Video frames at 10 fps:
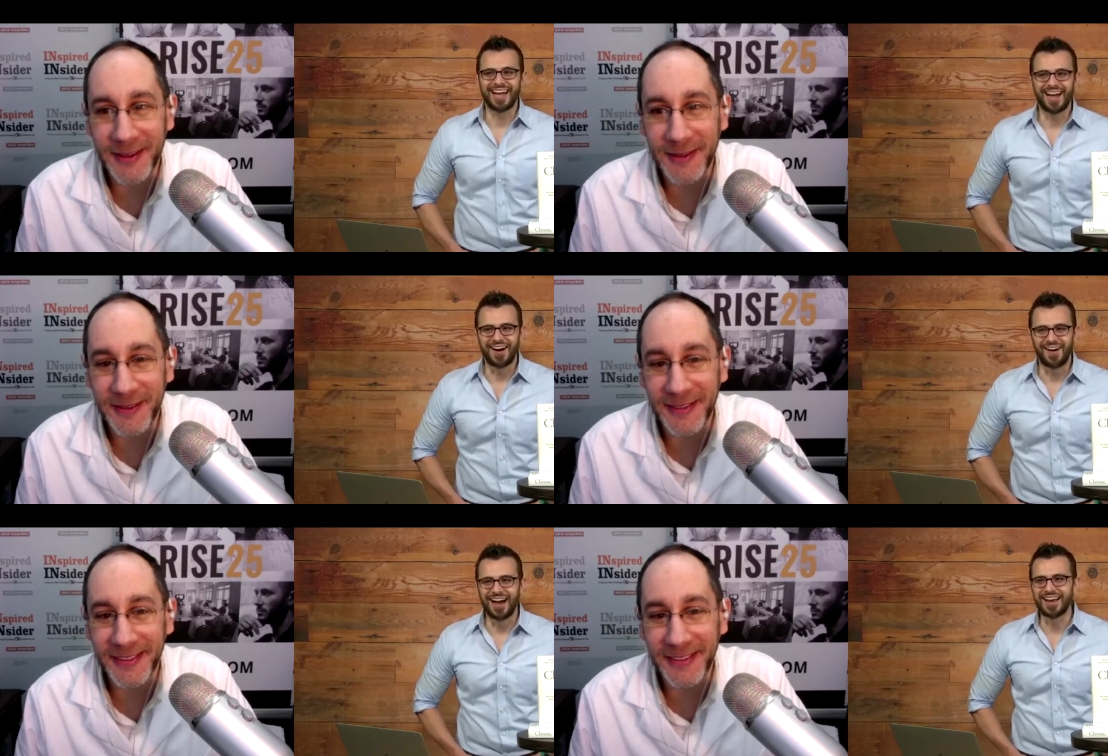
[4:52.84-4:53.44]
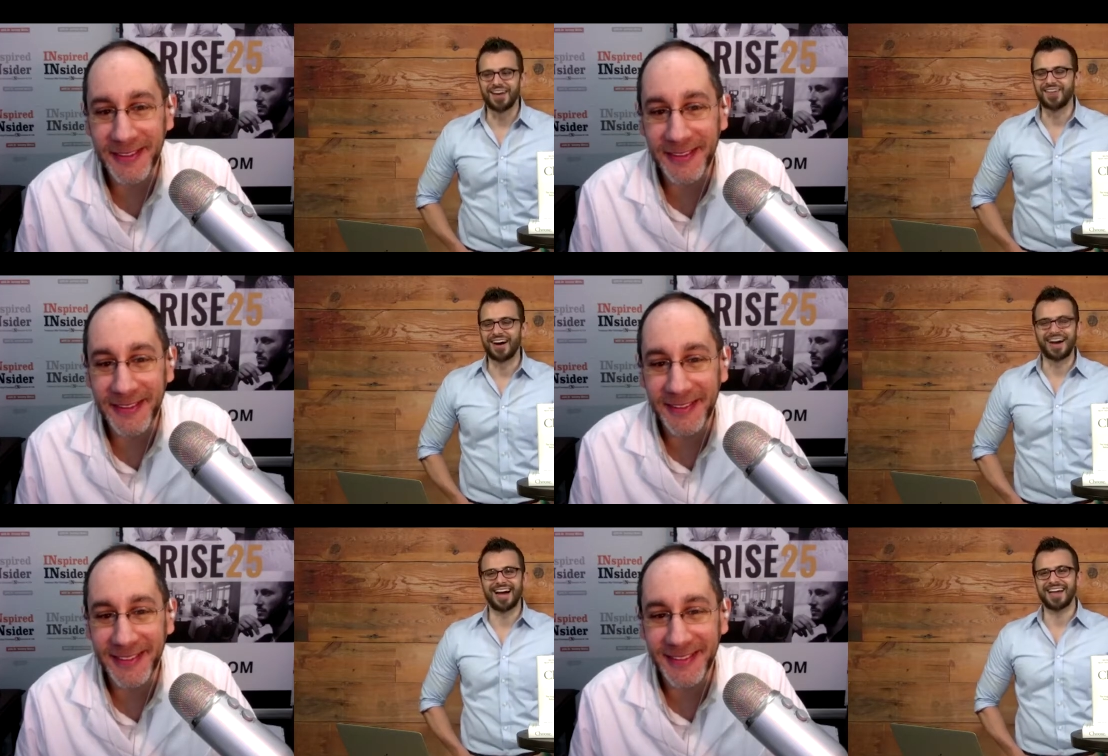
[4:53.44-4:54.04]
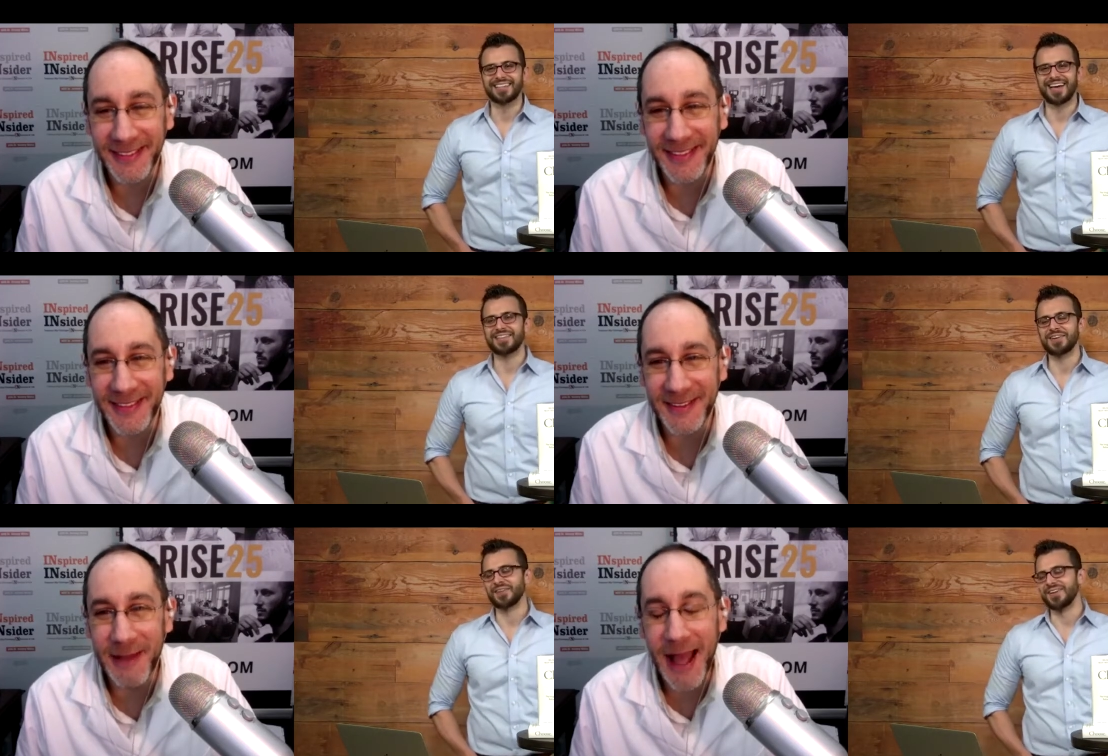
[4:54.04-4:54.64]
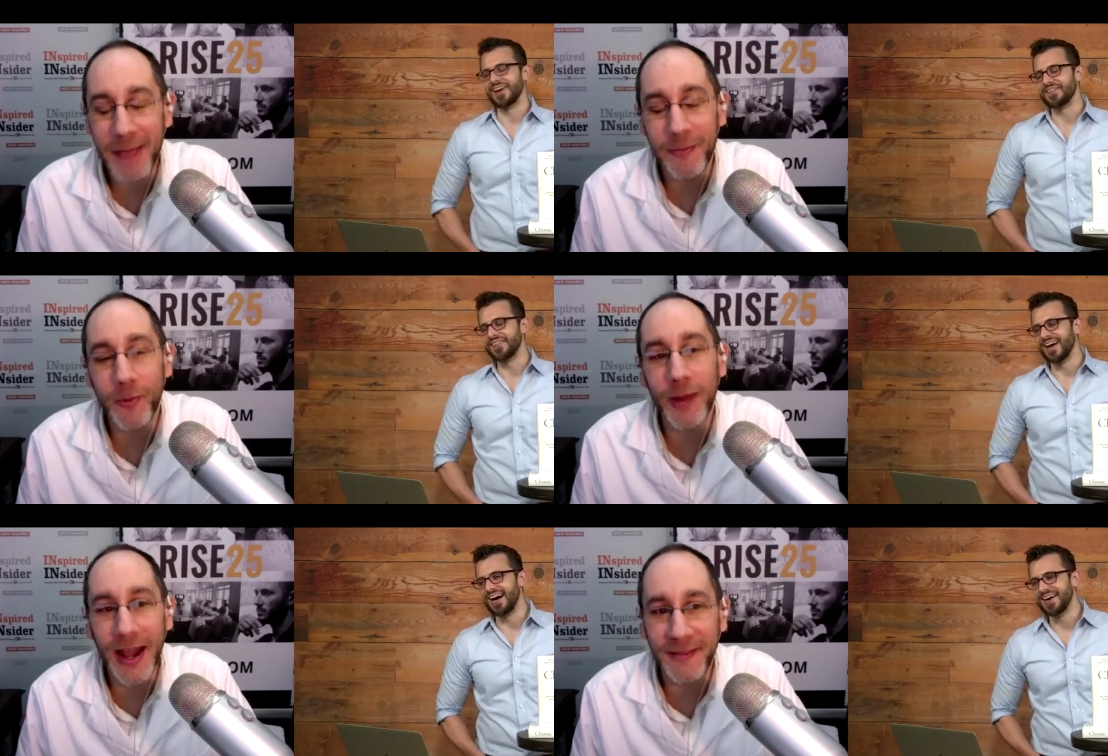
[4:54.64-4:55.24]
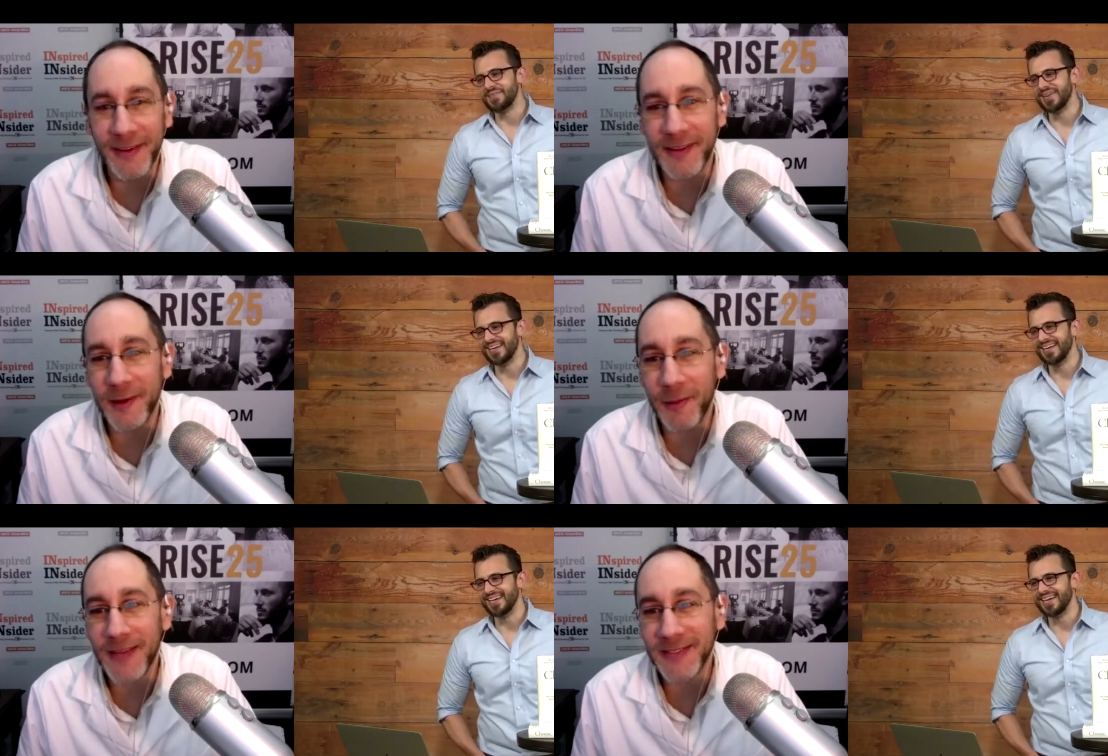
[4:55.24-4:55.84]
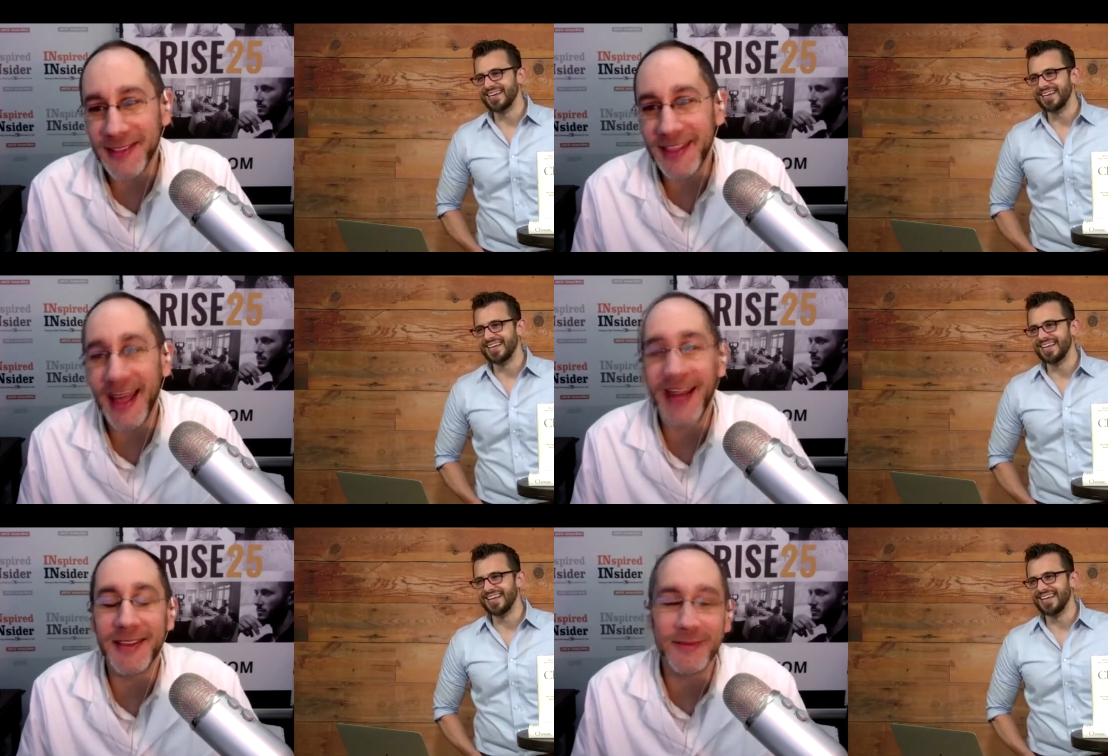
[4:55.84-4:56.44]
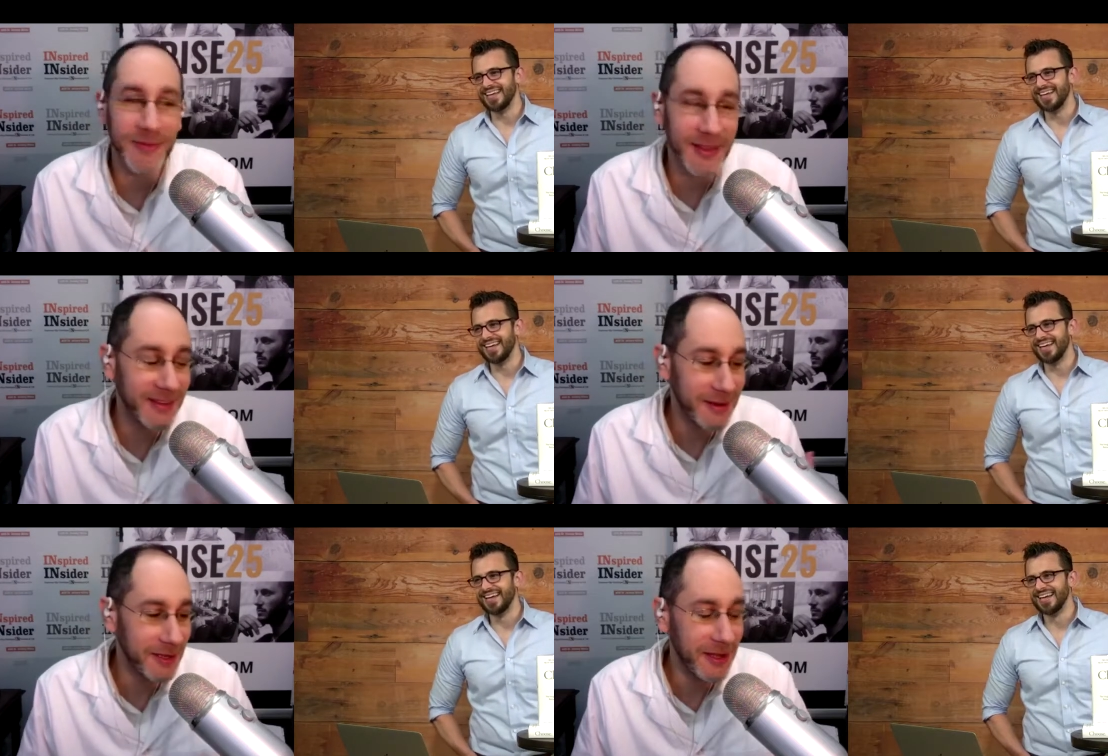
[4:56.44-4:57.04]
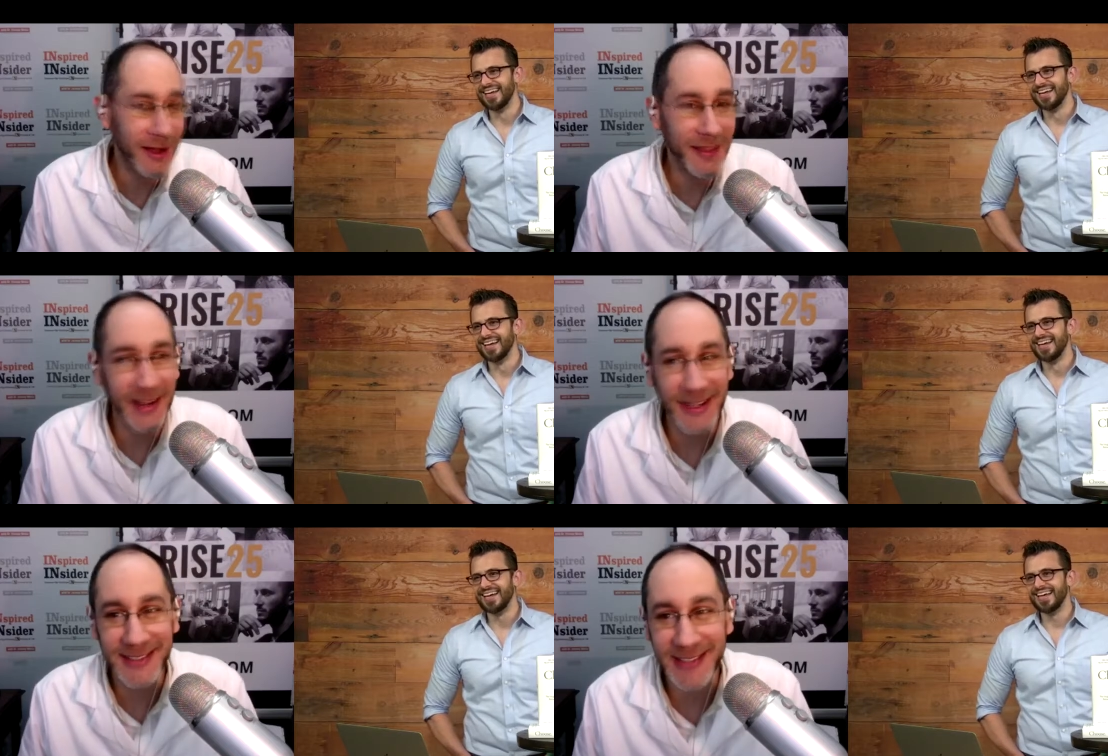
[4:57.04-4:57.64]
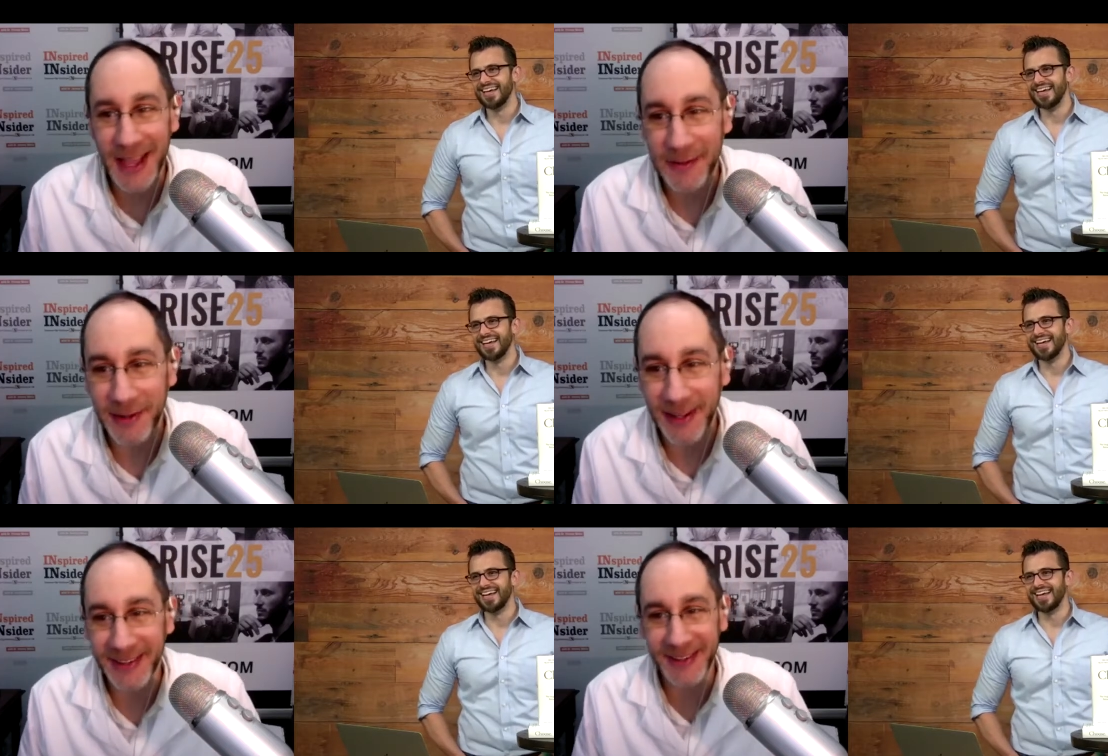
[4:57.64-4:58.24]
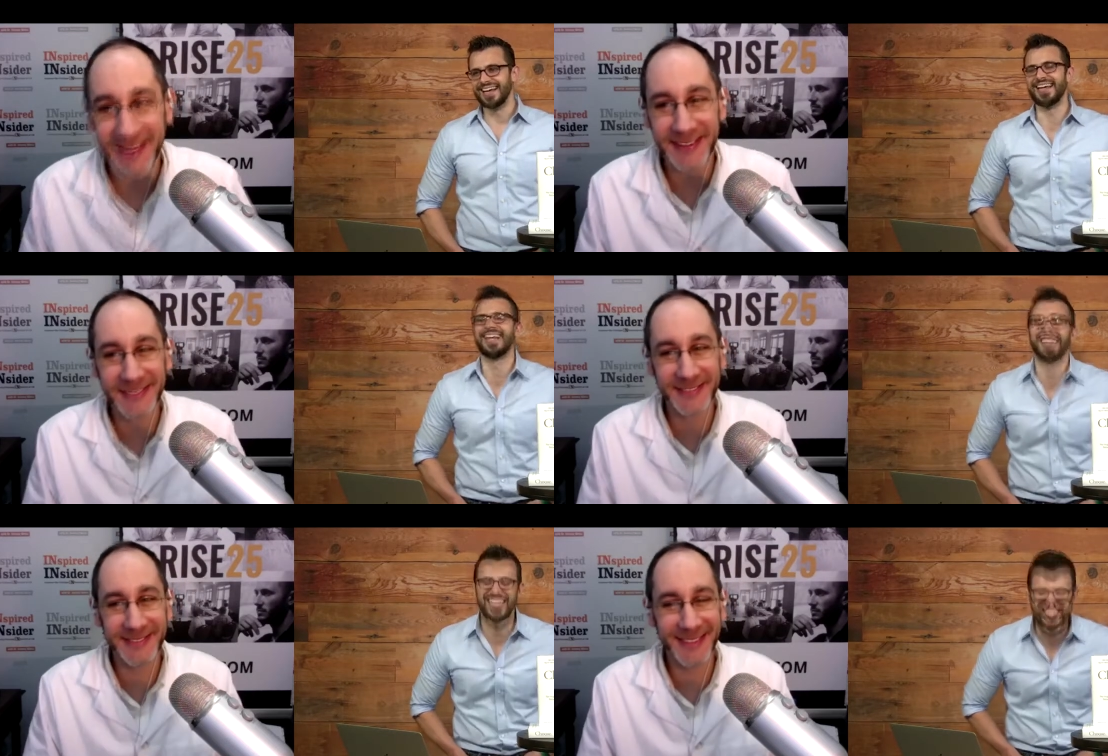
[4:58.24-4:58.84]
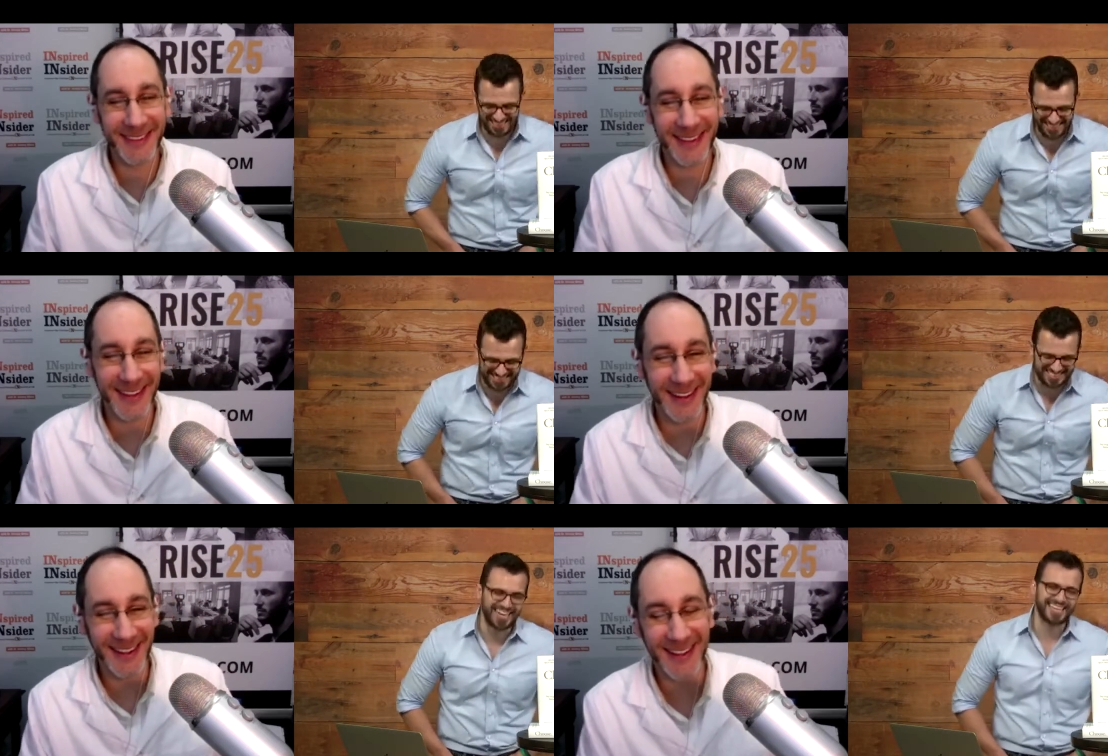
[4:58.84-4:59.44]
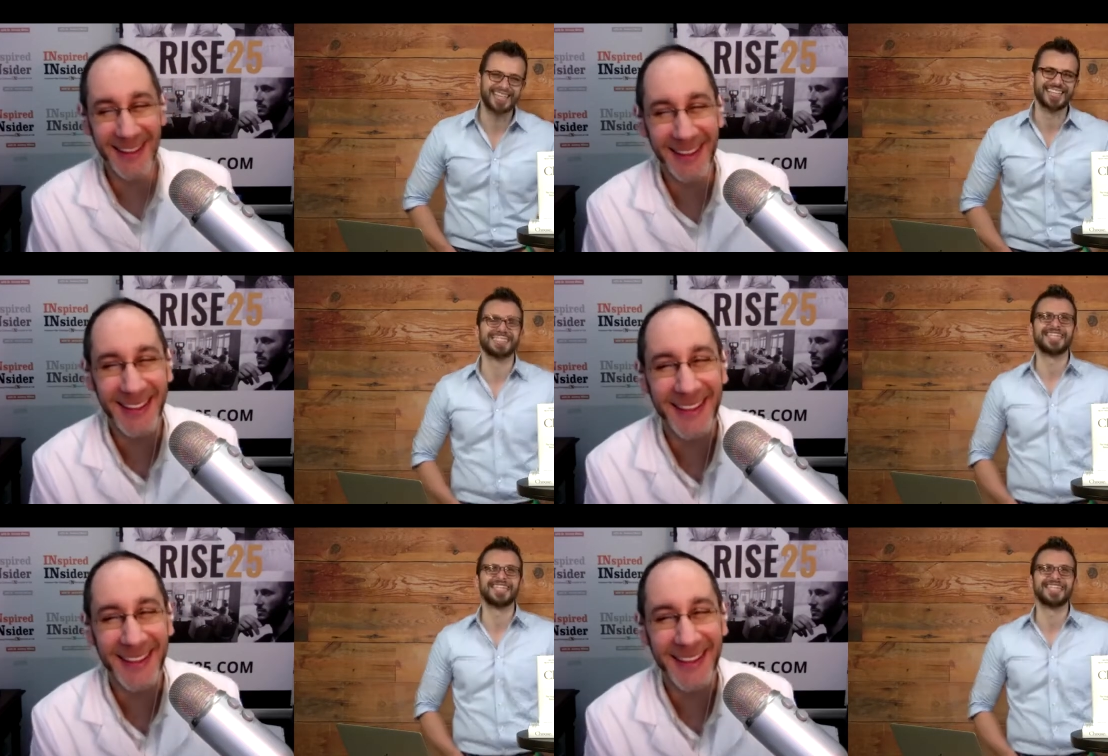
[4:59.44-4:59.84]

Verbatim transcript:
Speaker 1: I know. I
Speaker 2: totally know. Whatever. If your wife said that, it's going to be gone the next day. But exactly,